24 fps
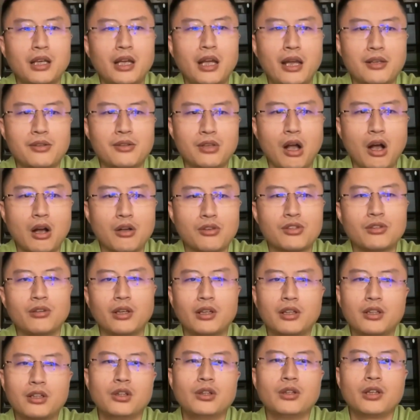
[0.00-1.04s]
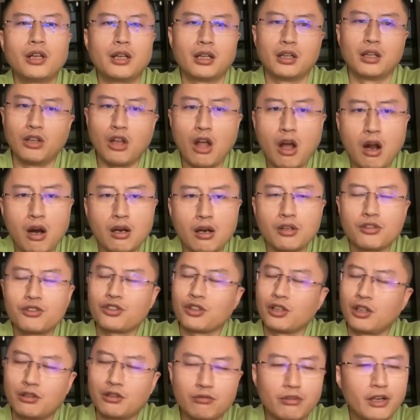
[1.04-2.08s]
has also included a
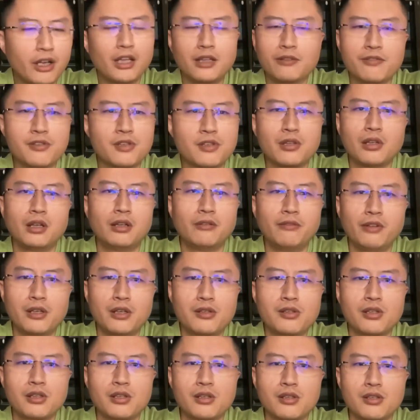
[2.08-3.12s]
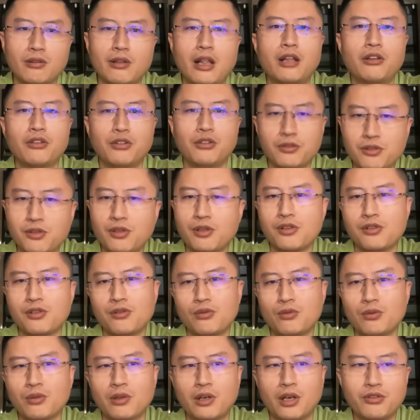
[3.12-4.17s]
large array of service so that users
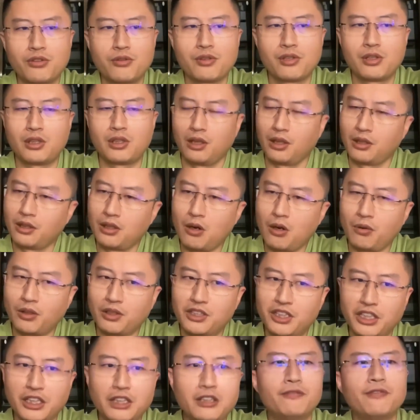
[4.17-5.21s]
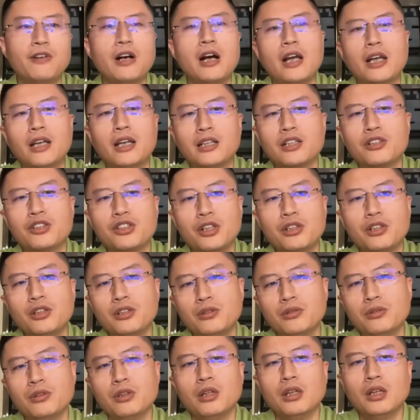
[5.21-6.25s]
who are interested in going DeFi
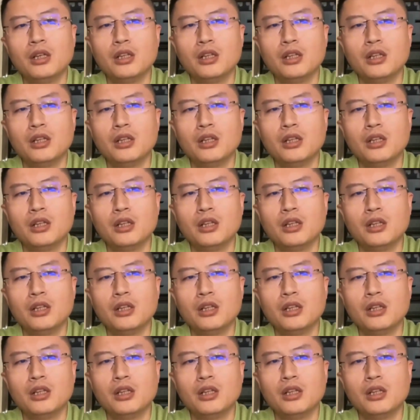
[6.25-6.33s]
continue